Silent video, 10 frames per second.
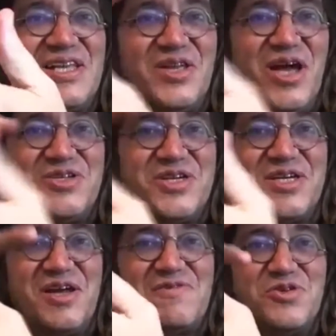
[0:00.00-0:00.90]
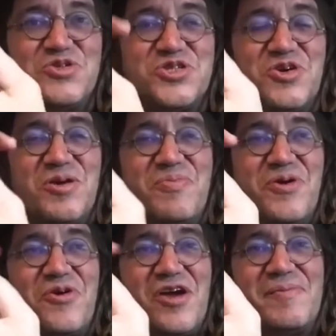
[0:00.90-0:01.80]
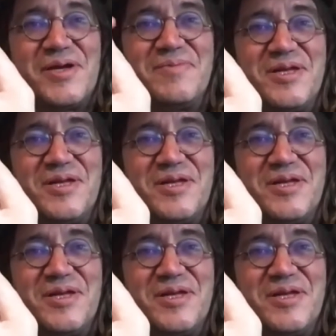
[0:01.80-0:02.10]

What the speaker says: logic and evolutionary programming